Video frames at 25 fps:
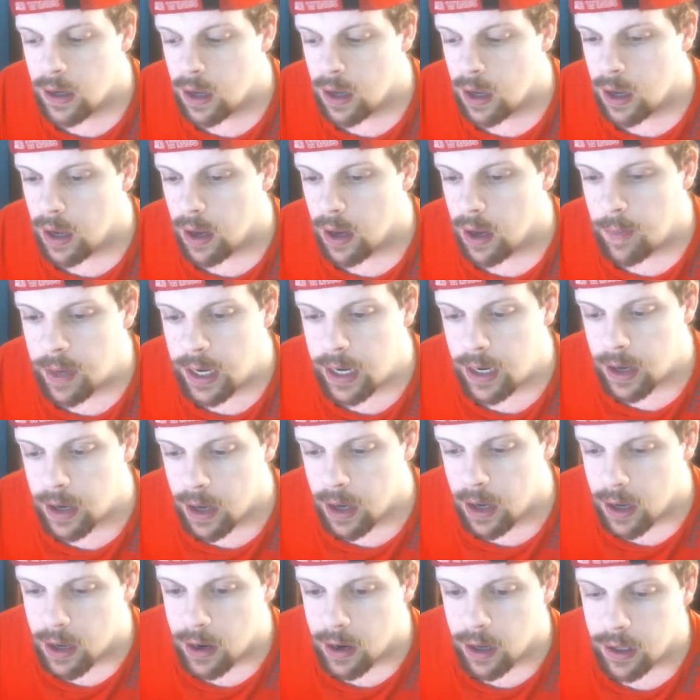I mean,
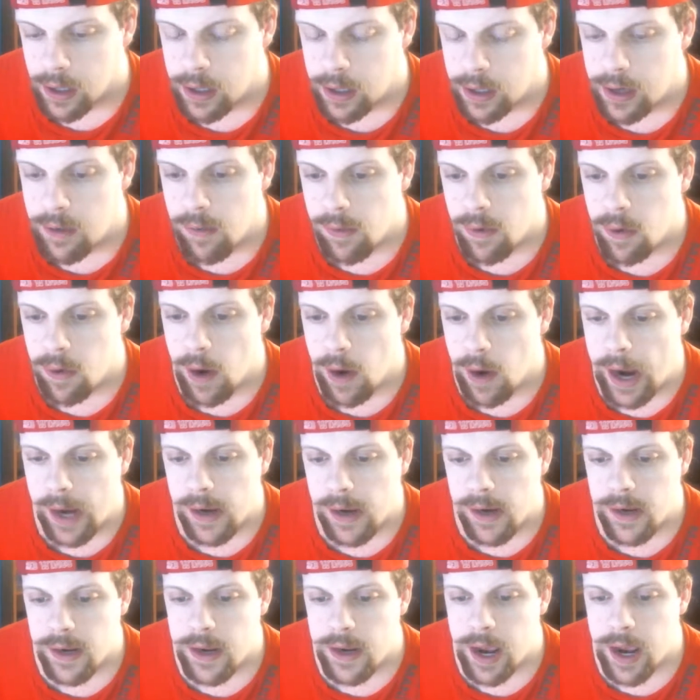
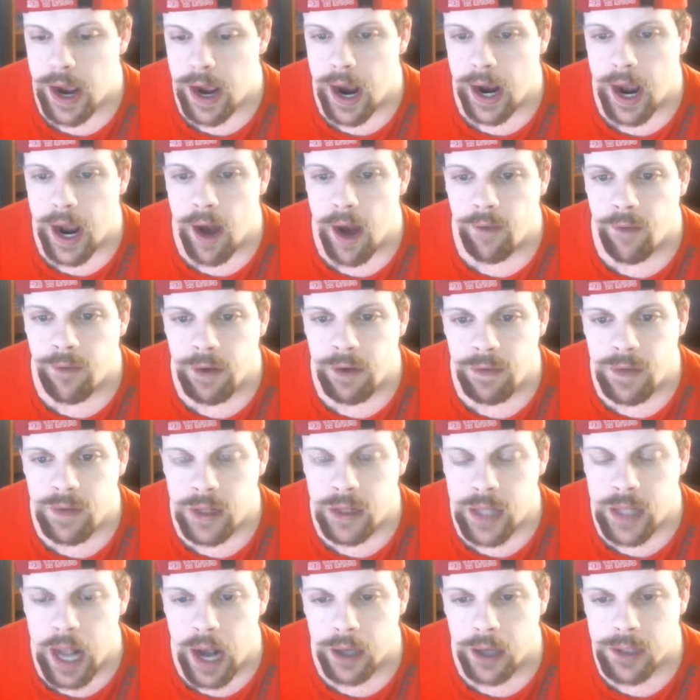granted that I got
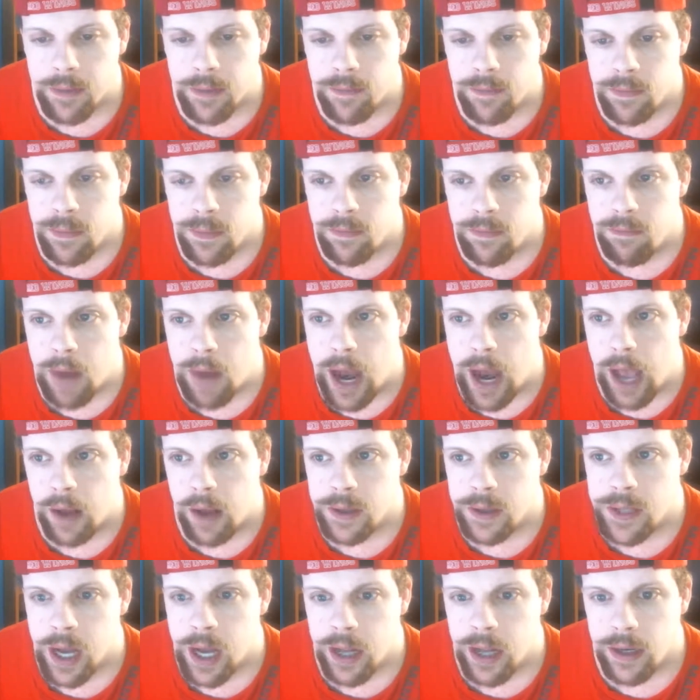50,000
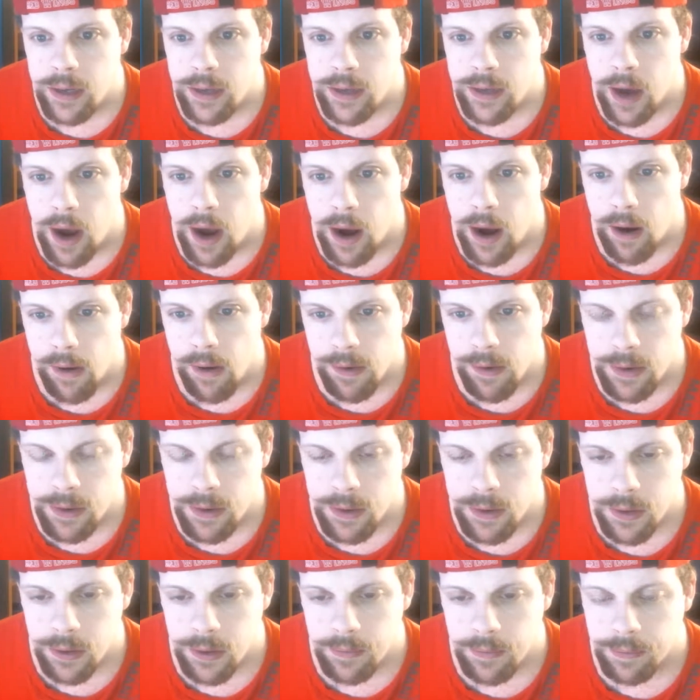miles on the
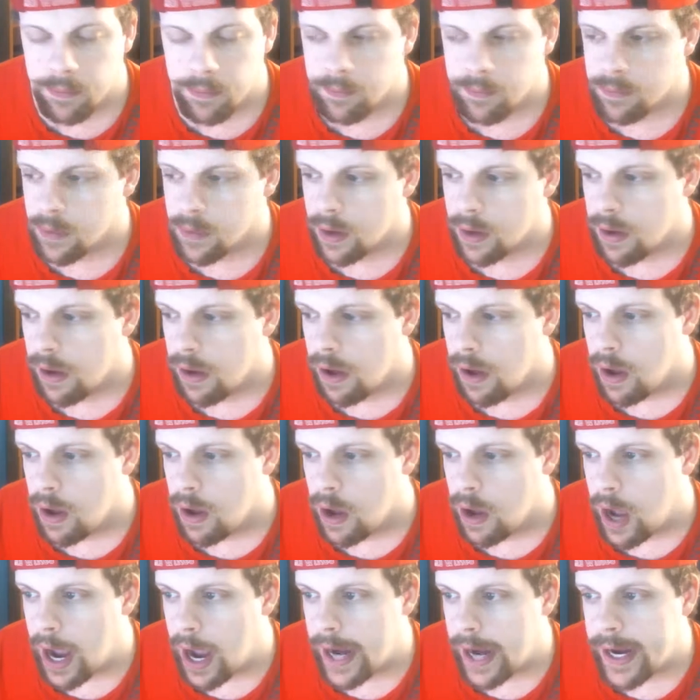tires.
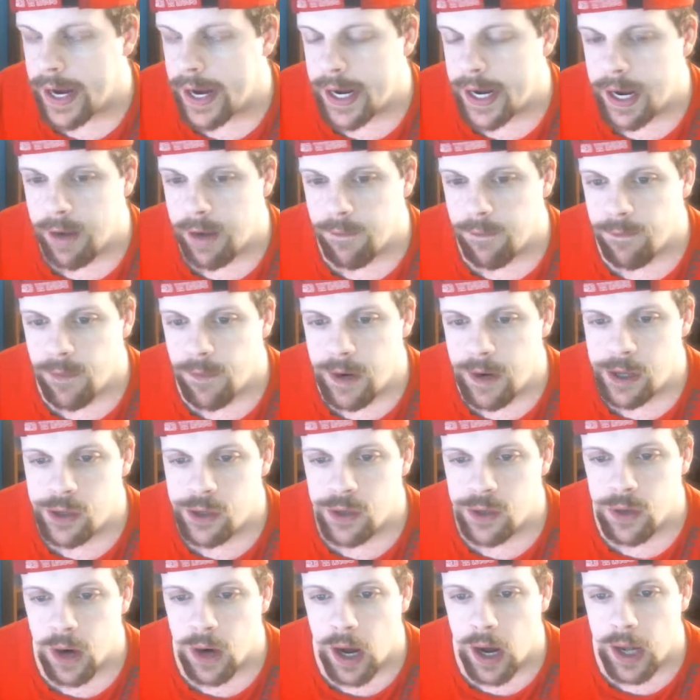I could get free
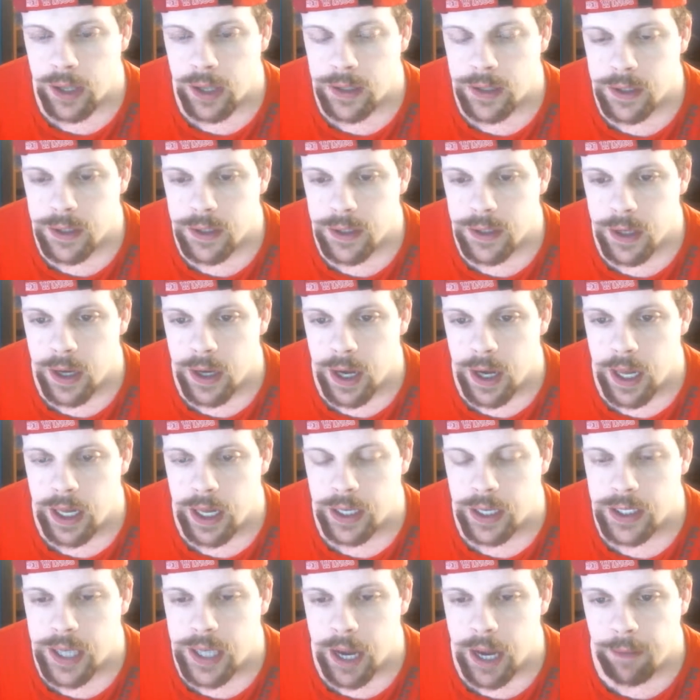struts in
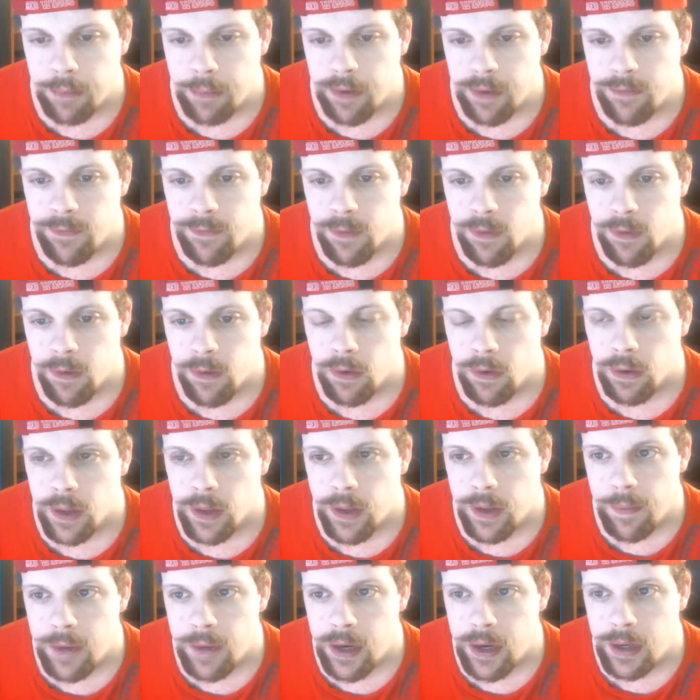assembly for a
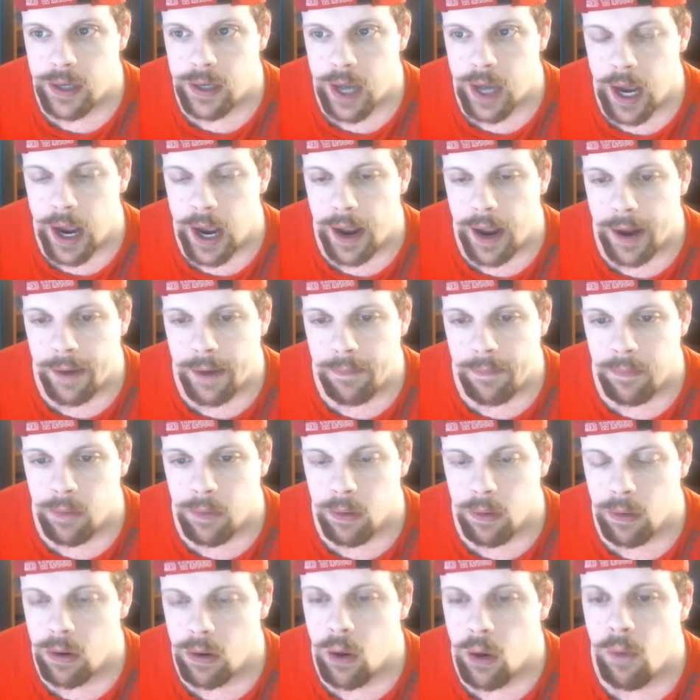limited time.
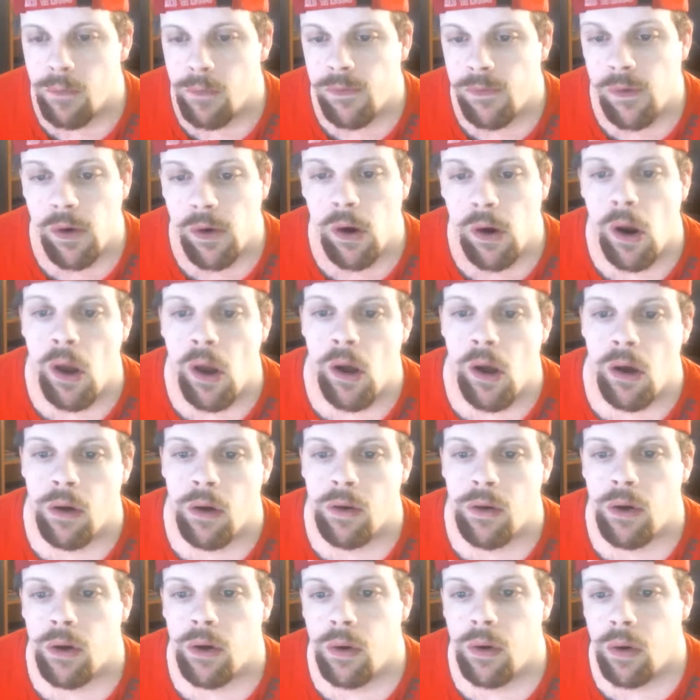Or no, for
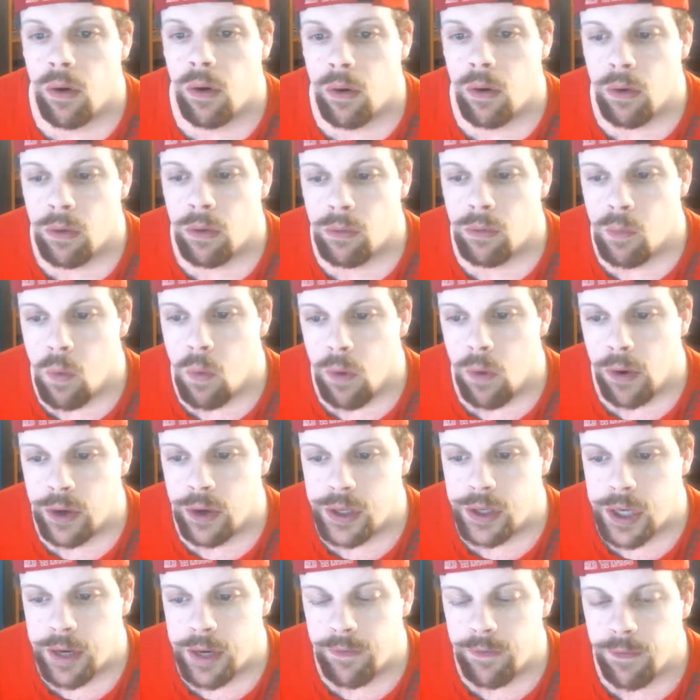
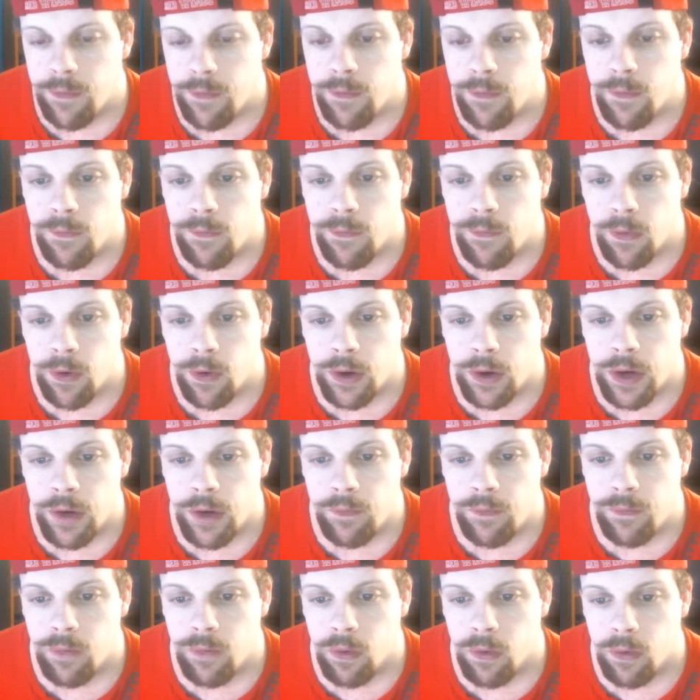warranty
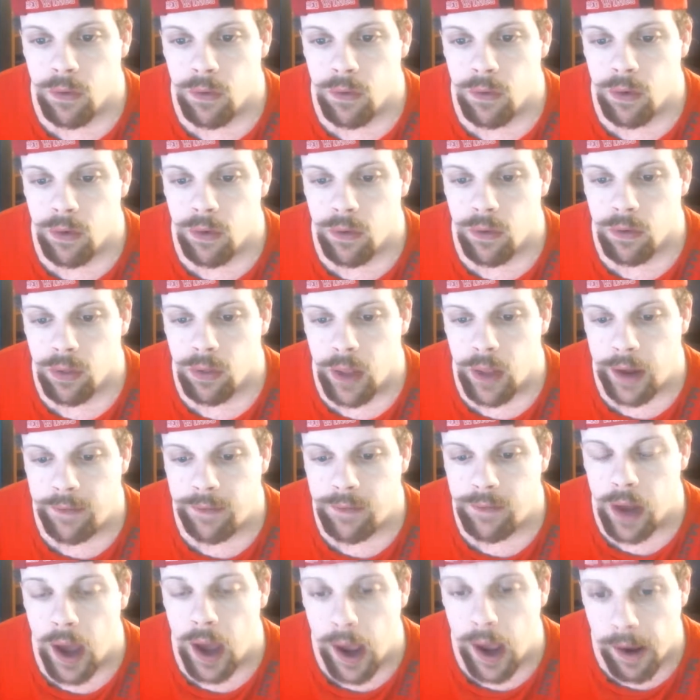for
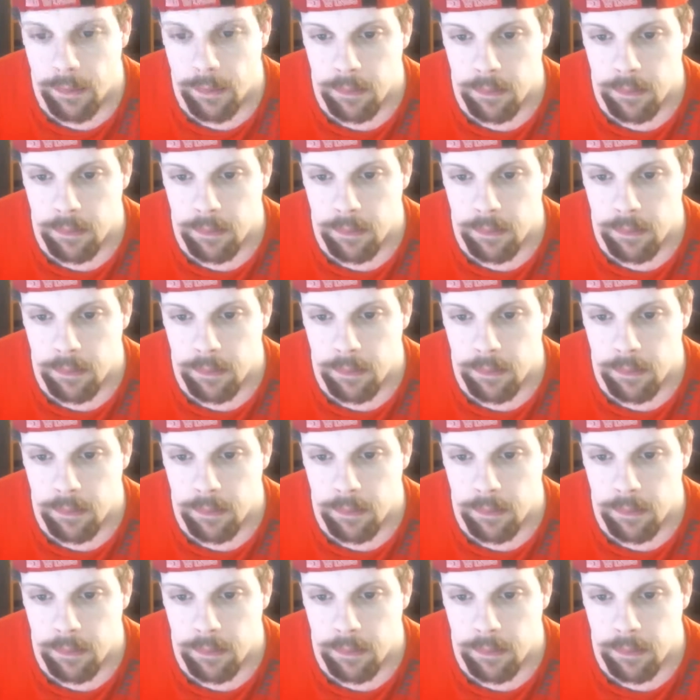lifetime.